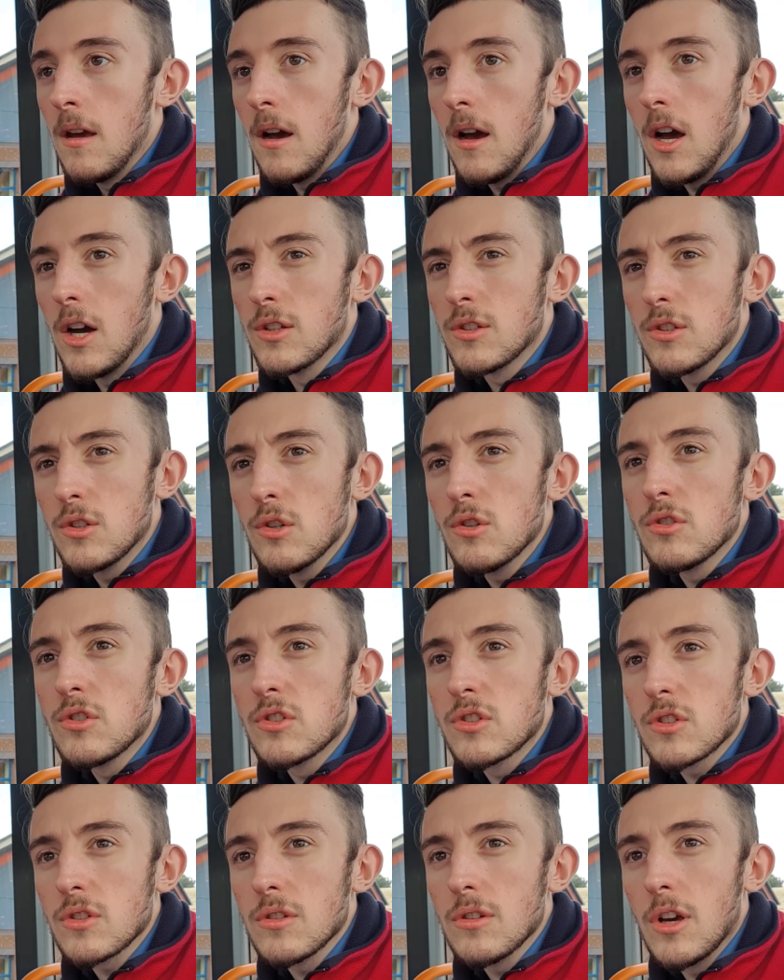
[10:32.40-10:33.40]
a
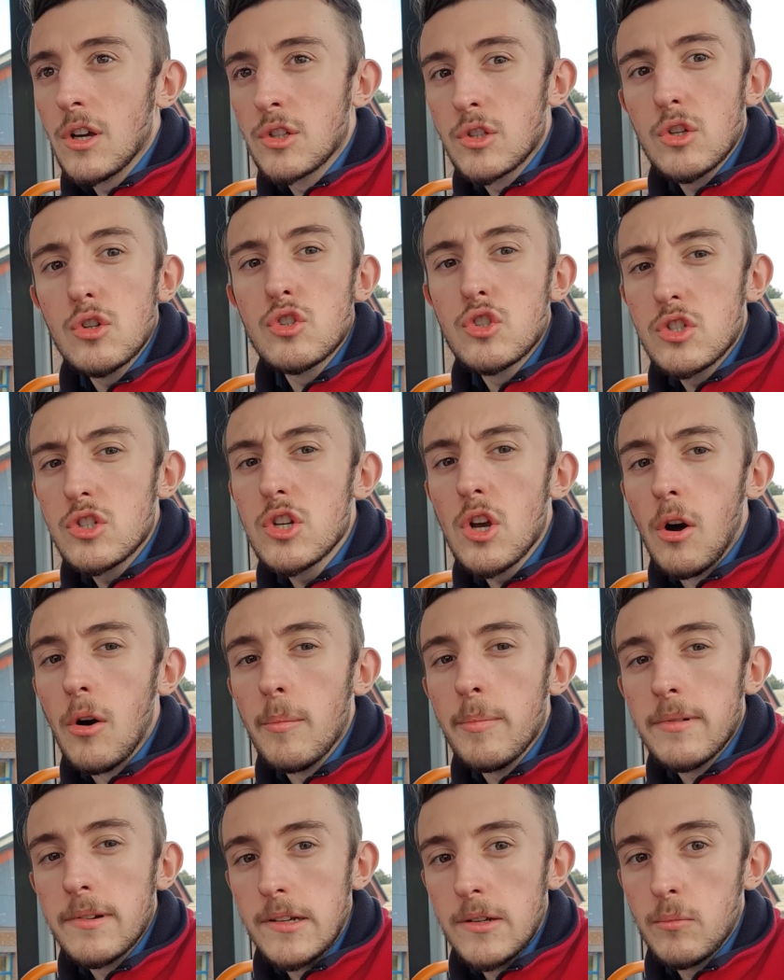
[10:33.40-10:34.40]
good
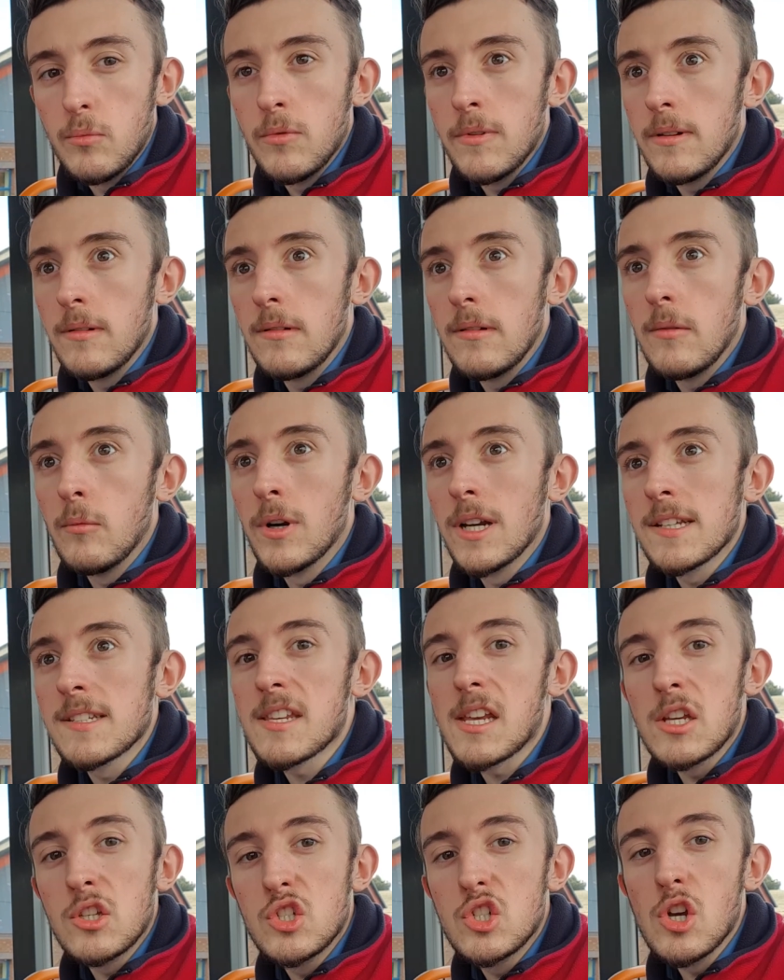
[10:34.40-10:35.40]
job. When I
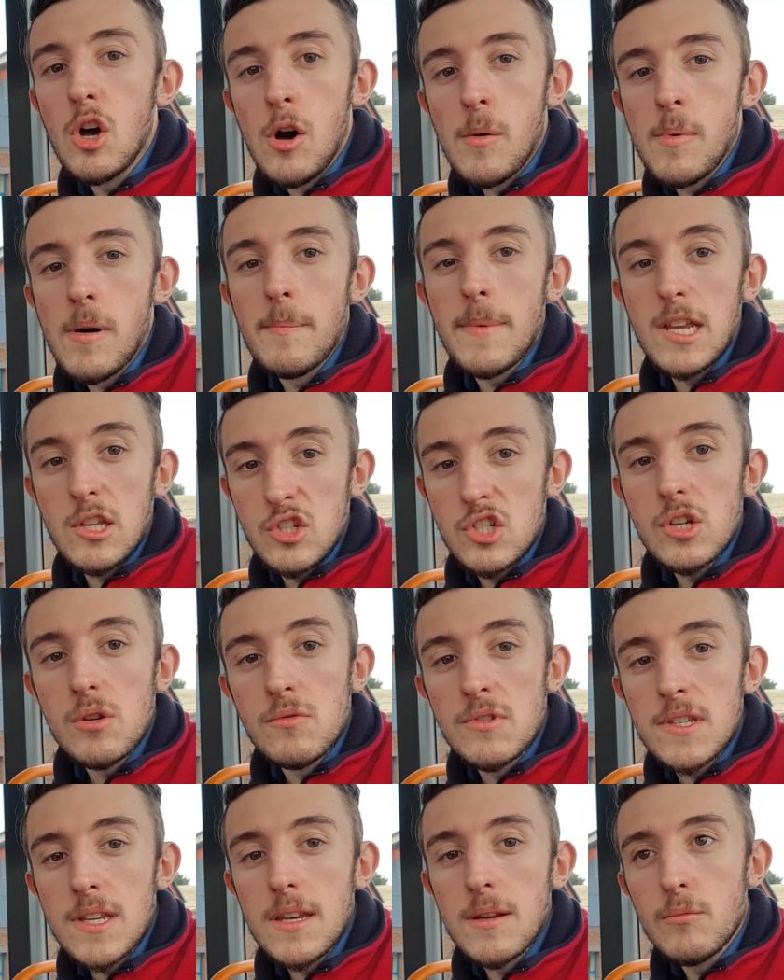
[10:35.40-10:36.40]
say job, I mean
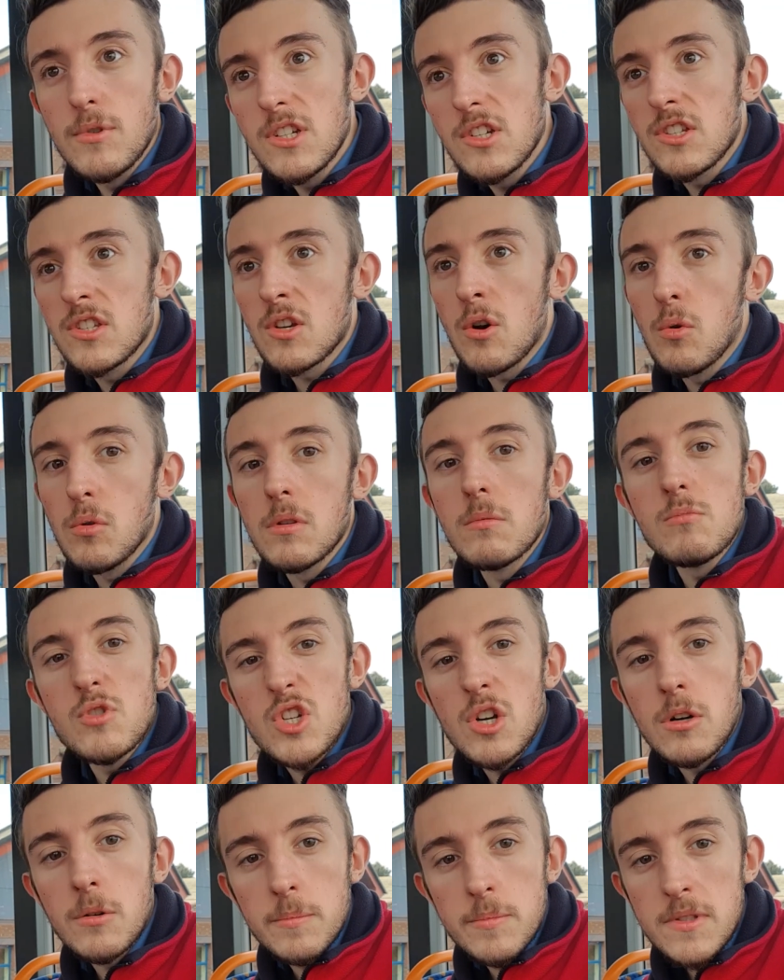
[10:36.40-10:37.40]
duty. We just call them
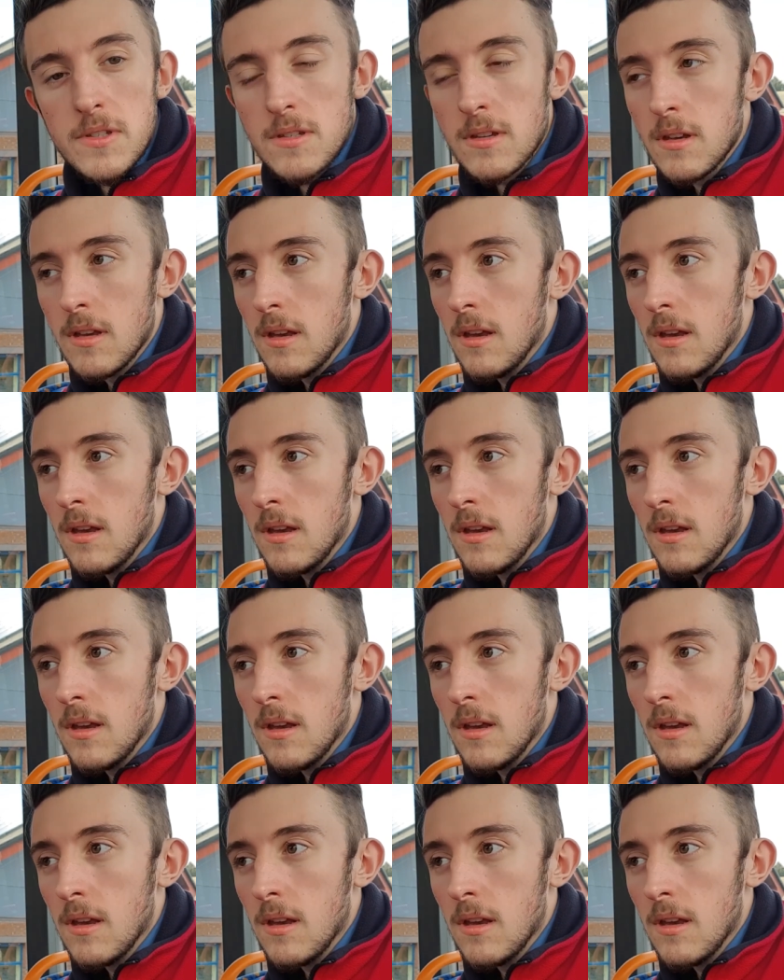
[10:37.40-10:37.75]
jobs.